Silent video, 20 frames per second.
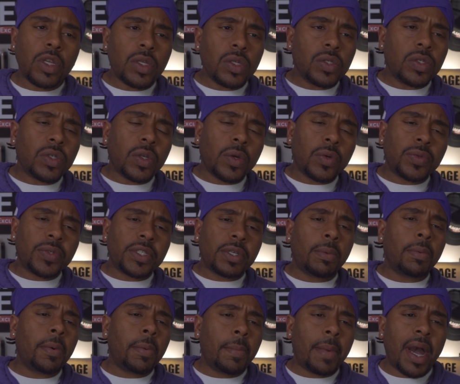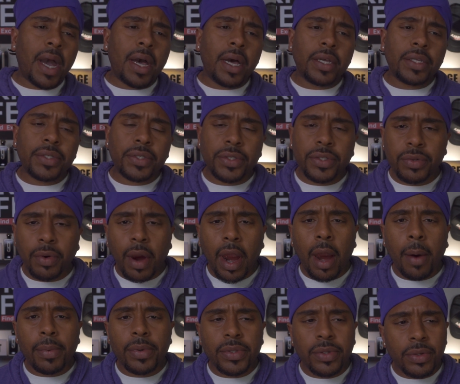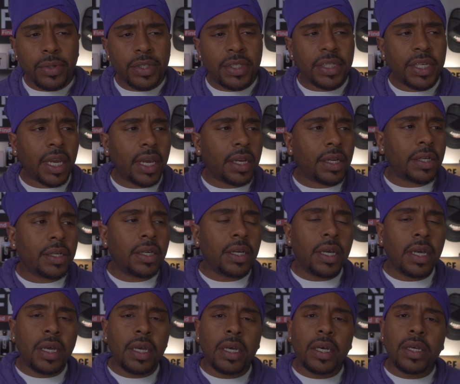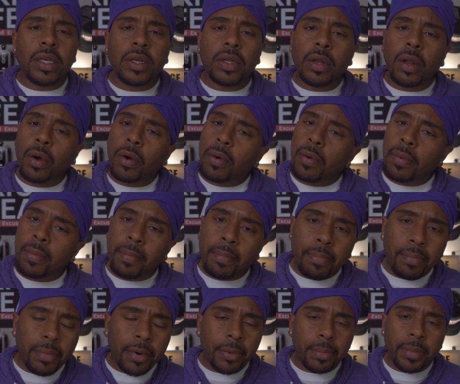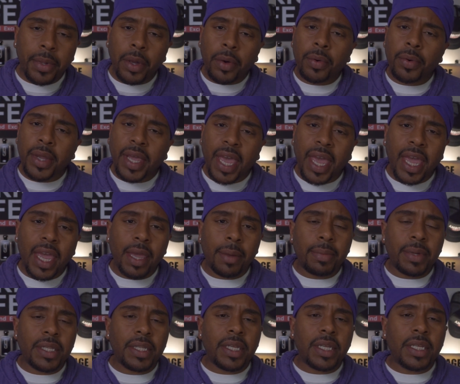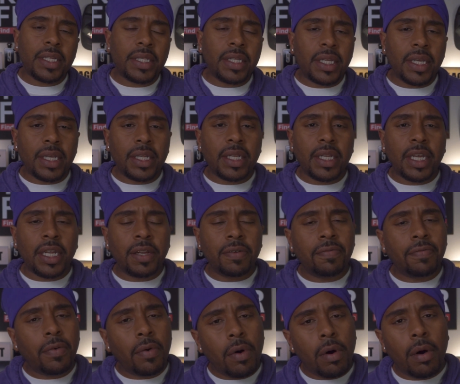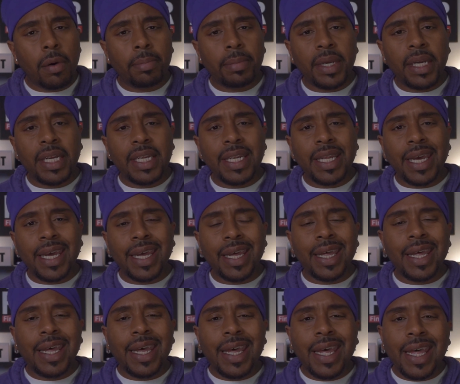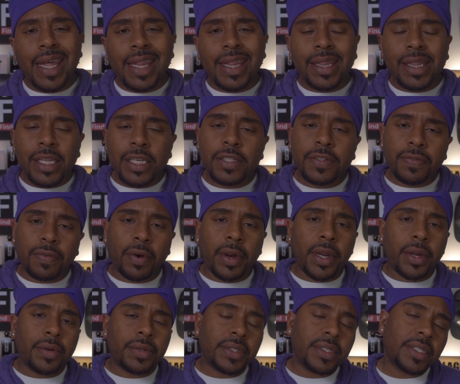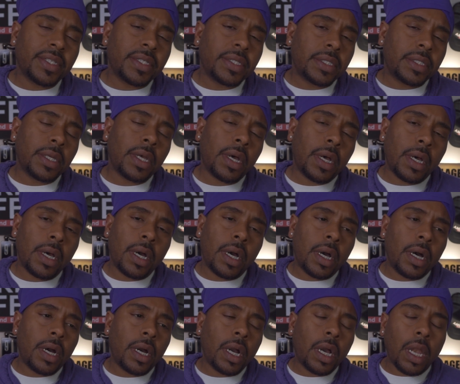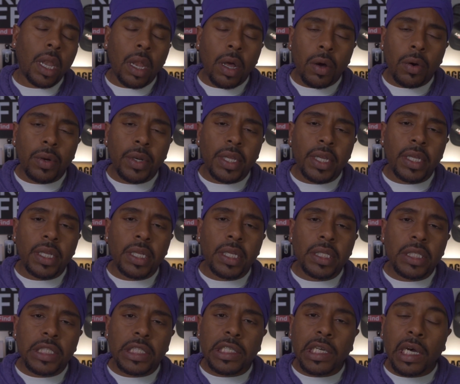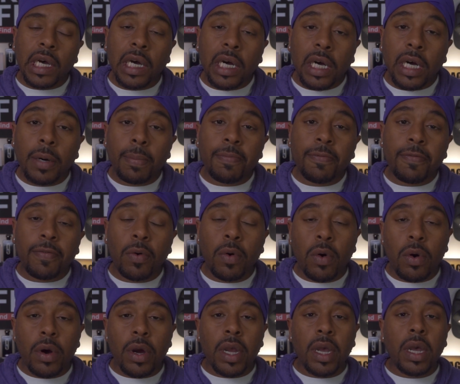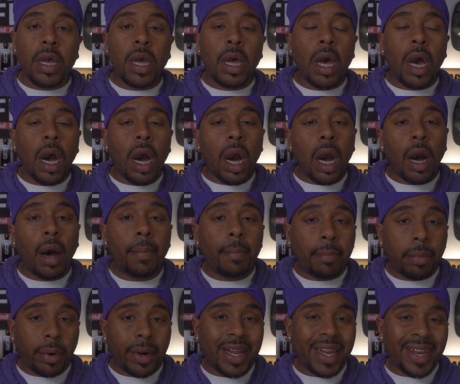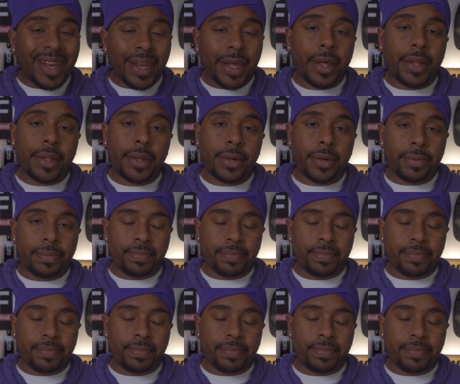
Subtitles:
So some of my subscribers on the channel, you know, put me on game and informed me that this fragrance is cloning Tom Ford Ombre leather.